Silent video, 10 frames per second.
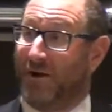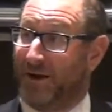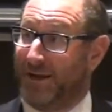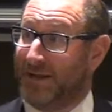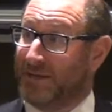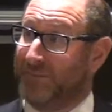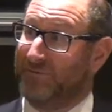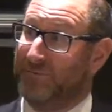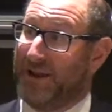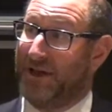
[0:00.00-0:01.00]
again, coming
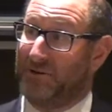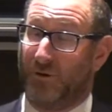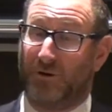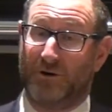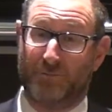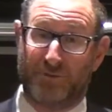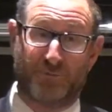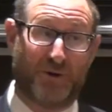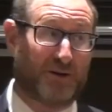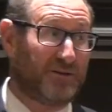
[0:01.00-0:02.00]
from an editorial
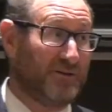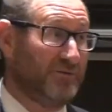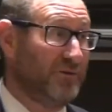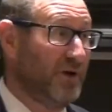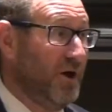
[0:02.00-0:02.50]
perspective,